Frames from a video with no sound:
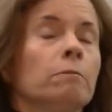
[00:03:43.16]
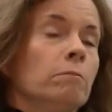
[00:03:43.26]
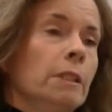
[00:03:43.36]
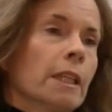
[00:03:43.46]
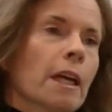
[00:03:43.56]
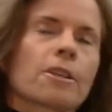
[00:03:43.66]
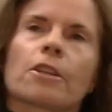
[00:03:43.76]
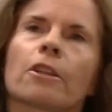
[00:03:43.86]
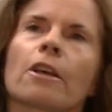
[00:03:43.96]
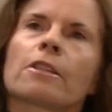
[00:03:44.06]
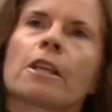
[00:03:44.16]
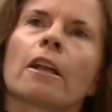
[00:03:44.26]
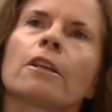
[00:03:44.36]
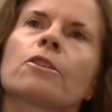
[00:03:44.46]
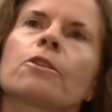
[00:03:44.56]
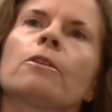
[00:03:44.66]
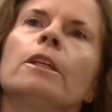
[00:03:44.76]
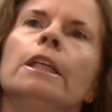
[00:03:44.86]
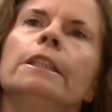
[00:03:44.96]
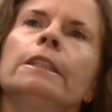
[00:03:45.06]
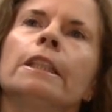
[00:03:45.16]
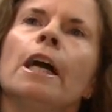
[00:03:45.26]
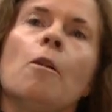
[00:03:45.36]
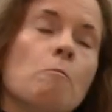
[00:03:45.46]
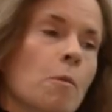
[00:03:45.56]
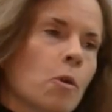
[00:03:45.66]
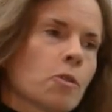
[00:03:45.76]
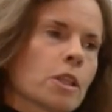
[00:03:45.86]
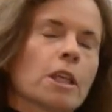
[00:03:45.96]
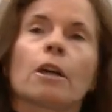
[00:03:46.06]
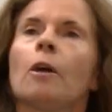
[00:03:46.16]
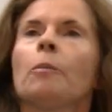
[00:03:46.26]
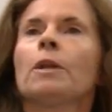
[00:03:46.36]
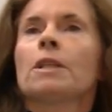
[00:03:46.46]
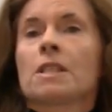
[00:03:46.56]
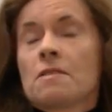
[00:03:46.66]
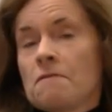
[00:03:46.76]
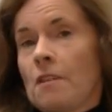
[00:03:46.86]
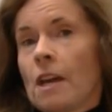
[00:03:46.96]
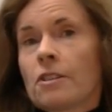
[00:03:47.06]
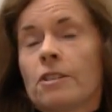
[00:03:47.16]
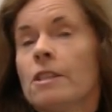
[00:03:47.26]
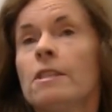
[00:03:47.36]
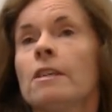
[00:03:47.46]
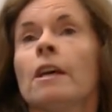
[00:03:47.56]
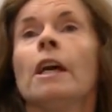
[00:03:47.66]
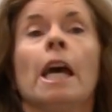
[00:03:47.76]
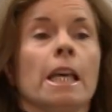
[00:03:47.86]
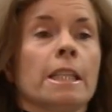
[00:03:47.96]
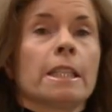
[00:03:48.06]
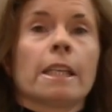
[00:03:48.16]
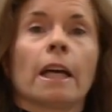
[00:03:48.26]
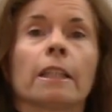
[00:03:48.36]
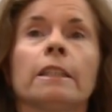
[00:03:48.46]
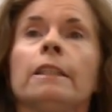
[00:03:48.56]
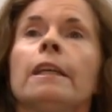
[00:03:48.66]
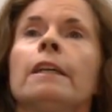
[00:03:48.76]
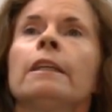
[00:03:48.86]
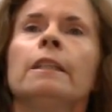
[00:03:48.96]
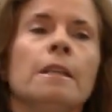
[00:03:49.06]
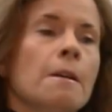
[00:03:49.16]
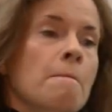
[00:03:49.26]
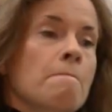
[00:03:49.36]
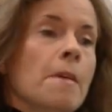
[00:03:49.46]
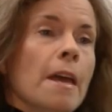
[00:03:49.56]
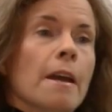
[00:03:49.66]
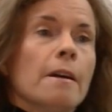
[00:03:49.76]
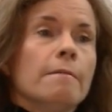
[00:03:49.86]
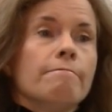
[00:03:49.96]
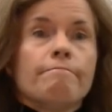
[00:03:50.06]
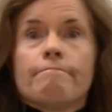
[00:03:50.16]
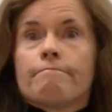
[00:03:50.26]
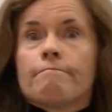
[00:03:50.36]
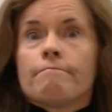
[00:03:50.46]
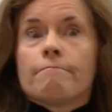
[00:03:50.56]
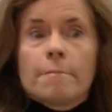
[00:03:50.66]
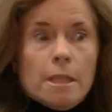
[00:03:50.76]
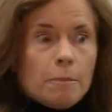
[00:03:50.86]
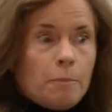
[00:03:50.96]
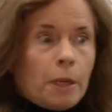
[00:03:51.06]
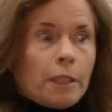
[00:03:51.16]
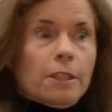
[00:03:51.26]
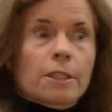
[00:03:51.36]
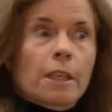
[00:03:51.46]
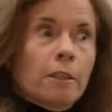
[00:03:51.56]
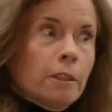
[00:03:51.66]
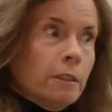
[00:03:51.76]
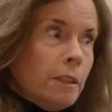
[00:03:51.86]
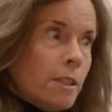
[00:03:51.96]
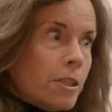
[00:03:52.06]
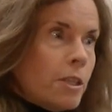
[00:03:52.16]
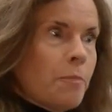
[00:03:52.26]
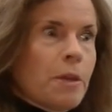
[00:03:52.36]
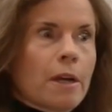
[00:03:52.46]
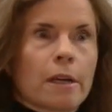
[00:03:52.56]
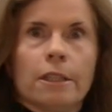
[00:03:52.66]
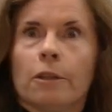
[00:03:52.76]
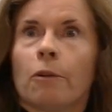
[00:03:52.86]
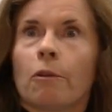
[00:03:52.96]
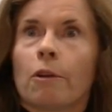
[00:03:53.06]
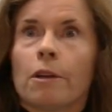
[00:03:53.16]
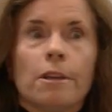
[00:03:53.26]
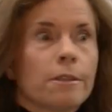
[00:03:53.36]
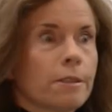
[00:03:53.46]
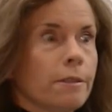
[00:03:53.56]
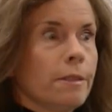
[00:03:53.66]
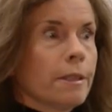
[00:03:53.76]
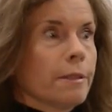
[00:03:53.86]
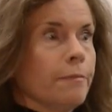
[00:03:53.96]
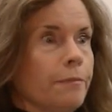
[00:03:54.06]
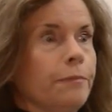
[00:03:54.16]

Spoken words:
the cars are not selling so good. Most of the companies invested and selling there, and their products are on the shipyard or is in the,